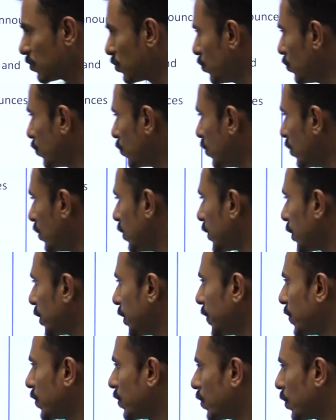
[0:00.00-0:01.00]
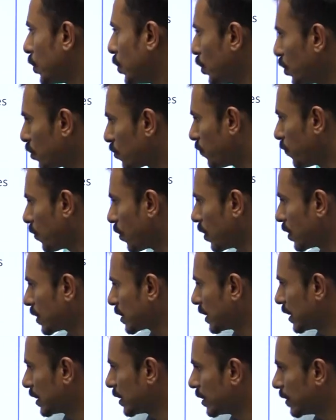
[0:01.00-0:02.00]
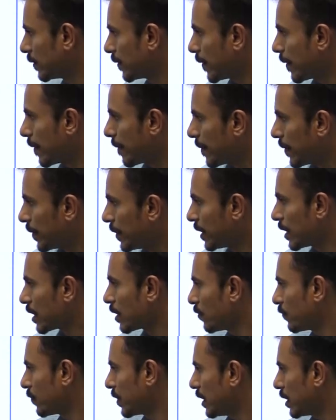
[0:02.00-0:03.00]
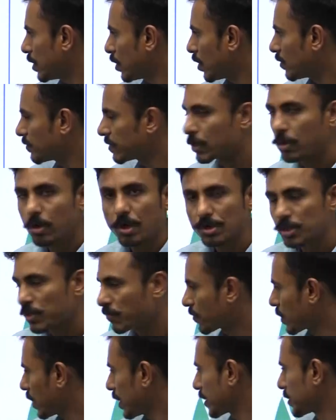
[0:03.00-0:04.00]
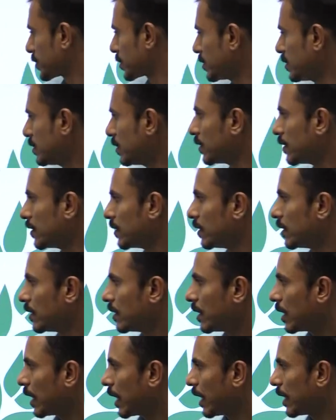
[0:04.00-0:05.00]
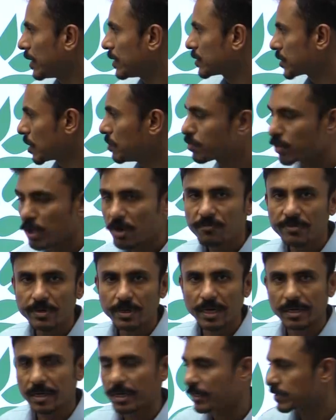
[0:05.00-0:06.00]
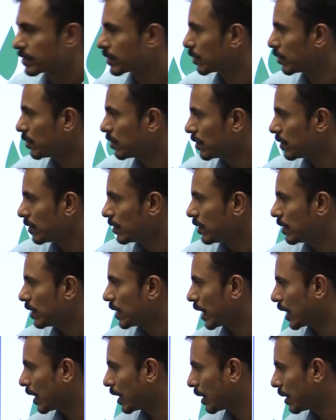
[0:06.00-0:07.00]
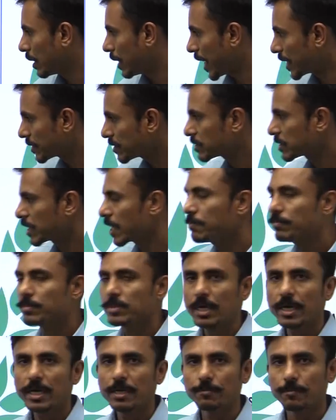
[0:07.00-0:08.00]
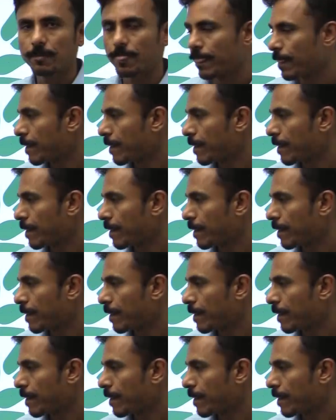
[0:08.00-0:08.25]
to, look for the recovery of the cost of collection and some profit at least, at the same time,